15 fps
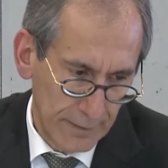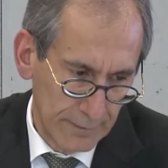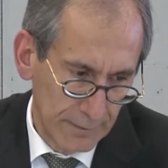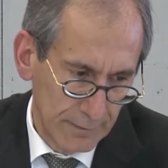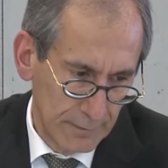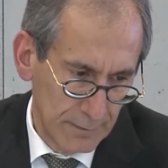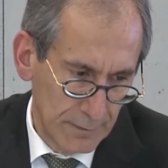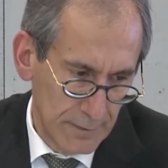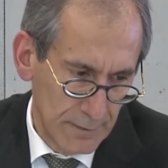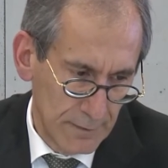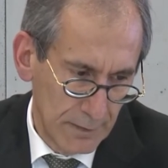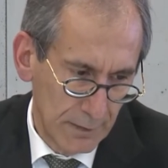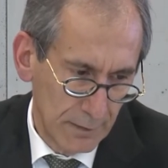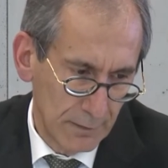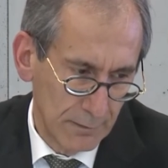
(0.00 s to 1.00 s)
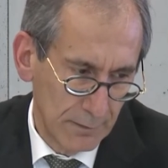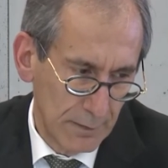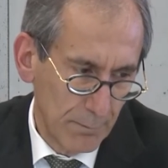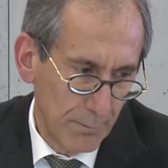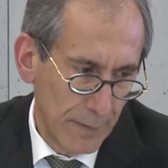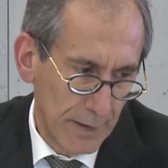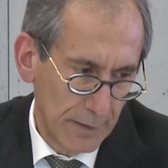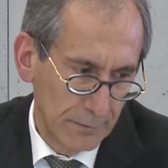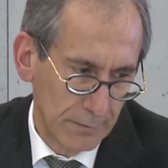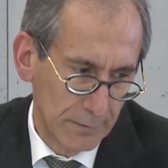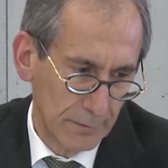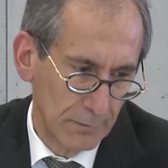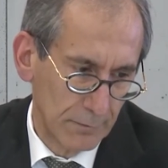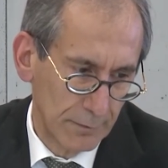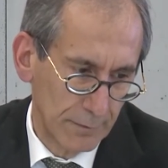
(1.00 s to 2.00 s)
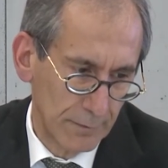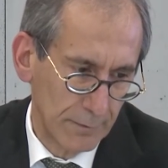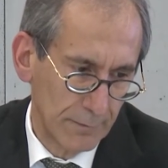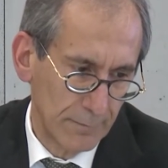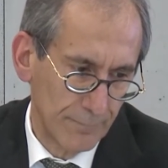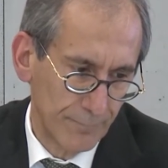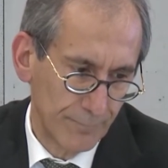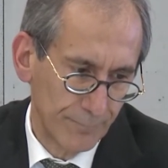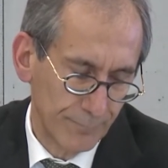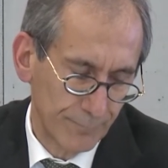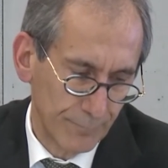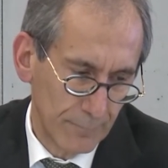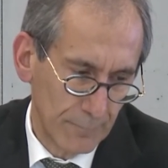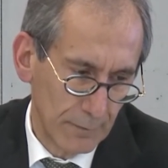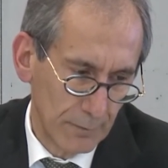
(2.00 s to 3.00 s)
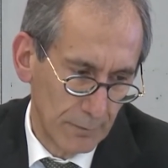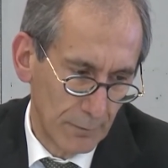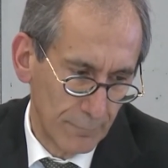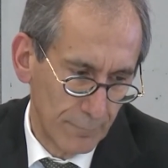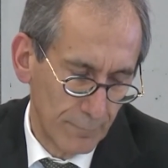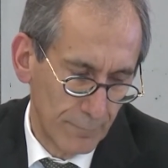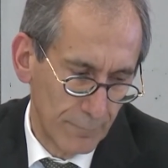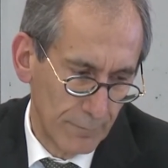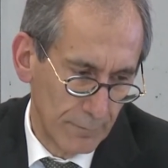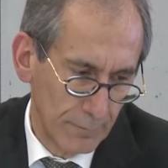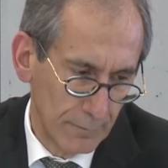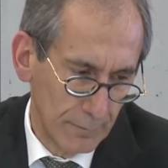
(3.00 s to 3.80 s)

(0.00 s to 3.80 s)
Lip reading: that this year the impact of